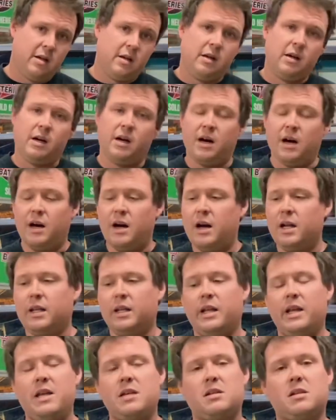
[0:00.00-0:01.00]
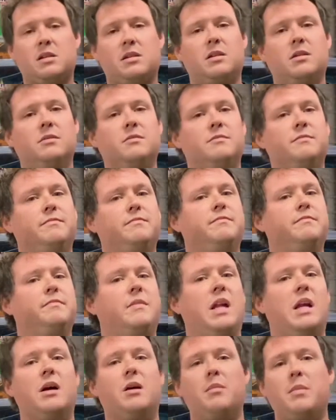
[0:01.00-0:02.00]
At least,
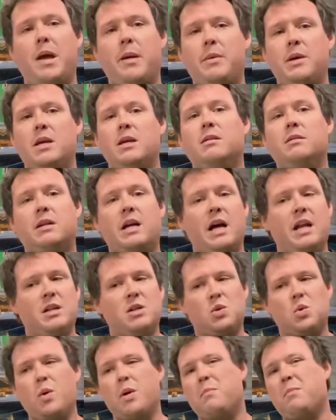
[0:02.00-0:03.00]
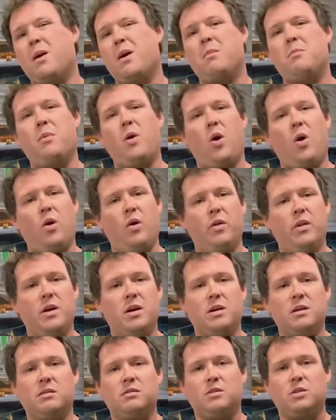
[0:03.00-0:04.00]
you know, maybe kind of sweep up all
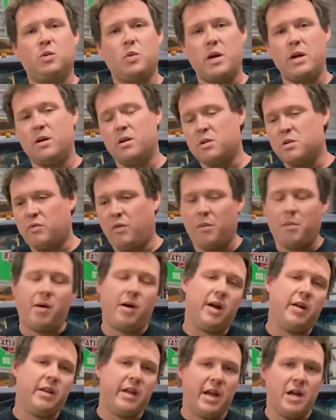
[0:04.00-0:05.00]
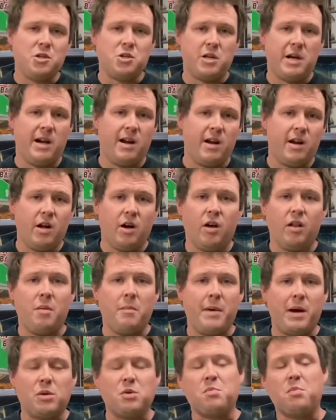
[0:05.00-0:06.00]
the critters from around the engine area, all the
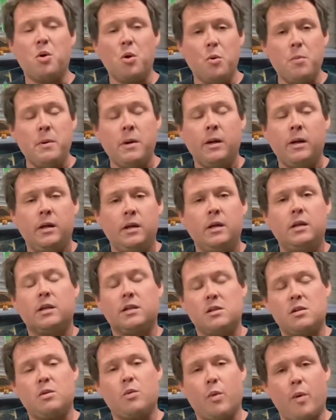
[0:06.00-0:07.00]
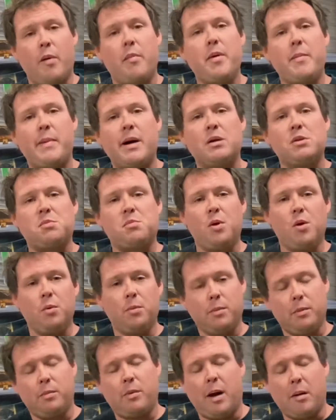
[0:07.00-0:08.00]
mouse poop, because there will be mouse poop,
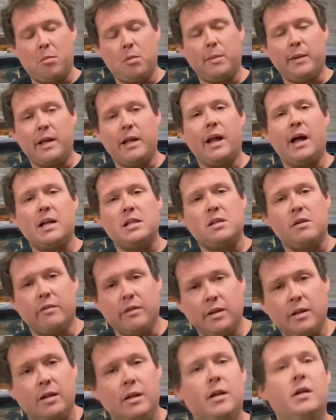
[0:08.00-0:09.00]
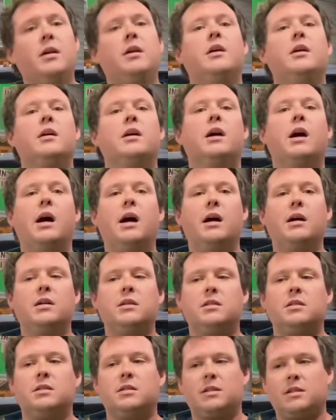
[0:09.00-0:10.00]
probably lots of it.
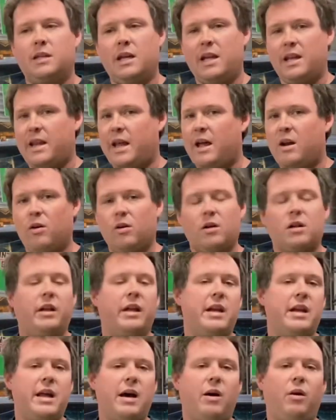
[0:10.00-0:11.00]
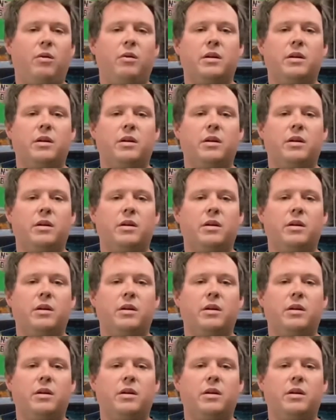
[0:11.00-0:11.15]
Get that all cleaned out.